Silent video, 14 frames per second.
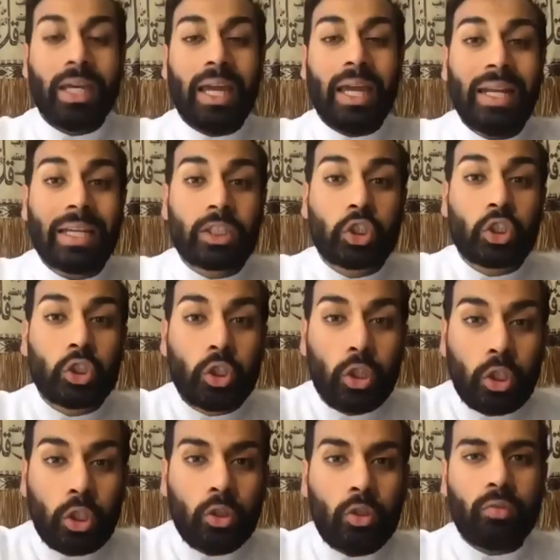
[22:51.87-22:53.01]
in
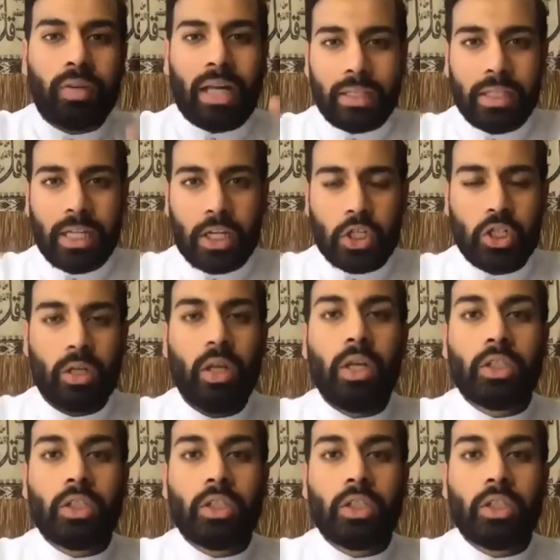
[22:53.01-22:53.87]
external validation,